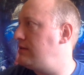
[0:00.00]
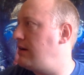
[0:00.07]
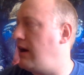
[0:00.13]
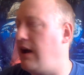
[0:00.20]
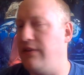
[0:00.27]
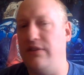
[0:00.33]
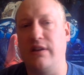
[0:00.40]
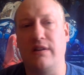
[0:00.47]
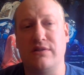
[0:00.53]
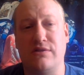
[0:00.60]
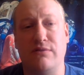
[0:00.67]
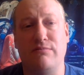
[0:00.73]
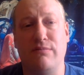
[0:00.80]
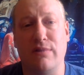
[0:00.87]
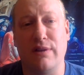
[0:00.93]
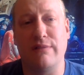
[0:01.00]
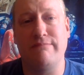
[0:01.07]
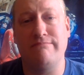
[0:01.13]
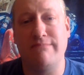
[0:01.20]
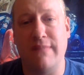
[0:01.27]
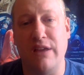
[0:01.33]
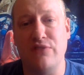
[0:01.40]
I think it's a really
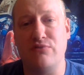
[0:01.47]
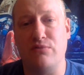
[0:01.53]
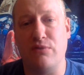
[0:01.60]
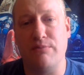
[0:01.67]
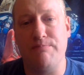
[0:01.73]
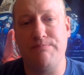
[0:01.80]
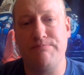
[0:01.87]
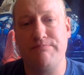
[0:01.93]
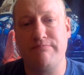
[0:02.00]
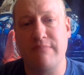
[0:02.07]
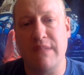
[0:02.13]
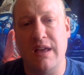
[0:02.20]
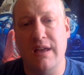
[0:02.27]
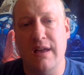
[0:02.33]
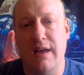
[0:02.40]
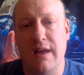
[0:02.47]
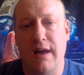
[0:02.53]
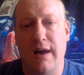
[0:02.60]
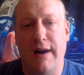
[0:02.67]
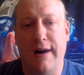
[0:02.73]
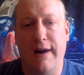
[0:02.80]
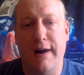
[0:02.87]
nice
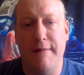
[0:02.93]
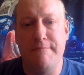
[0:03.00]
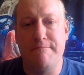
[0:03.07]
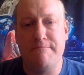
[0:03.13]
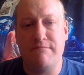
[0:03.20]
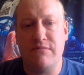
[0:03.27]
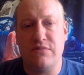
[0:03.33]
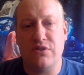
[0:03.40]
room.